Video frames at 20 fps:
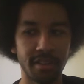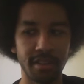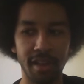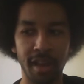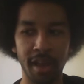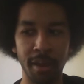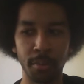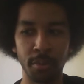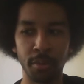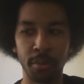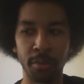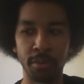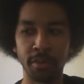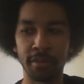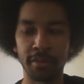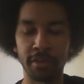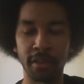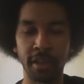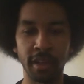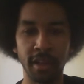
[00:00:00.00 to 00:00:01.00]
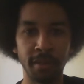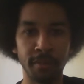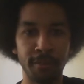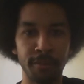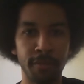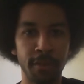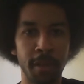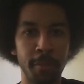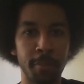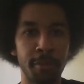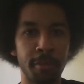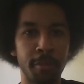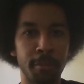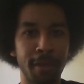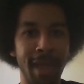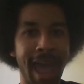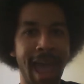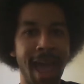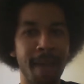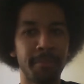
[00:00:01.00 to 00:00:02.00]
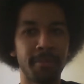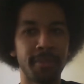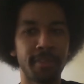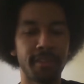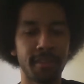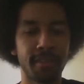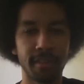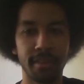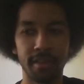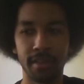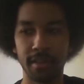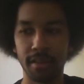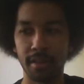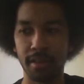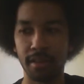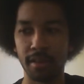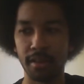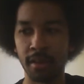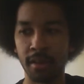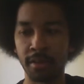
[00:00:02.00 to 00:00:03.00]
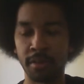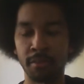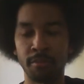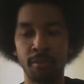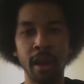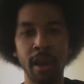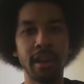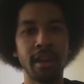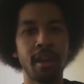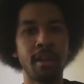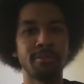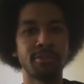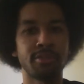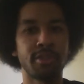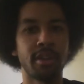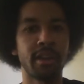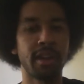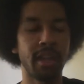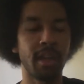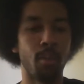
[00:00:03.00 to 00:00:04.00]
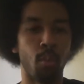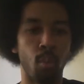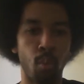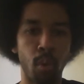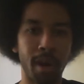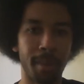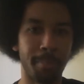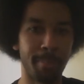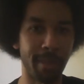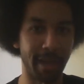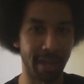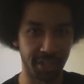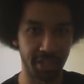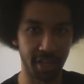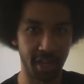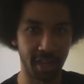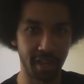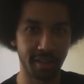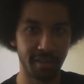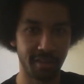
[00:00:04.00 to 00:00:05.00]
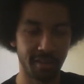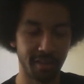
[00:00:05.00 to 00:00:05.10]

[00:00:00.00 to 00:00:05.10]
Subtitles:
I will definitely fill up some gaps. Because right now I'm trying to get one a paycheck.